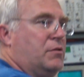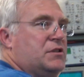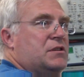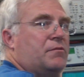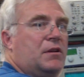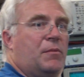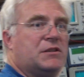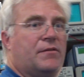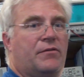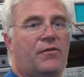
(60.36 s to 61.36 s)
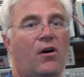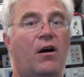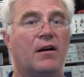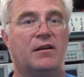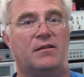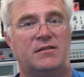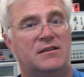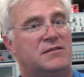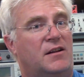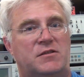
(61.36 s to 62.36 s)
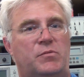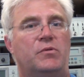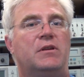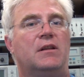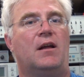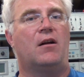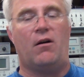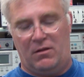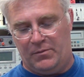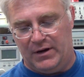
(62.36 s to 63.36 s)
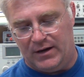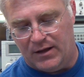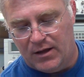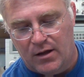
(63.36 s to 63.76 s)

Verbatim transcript: which isn't really much of a fog, that's not spooky like Halloween,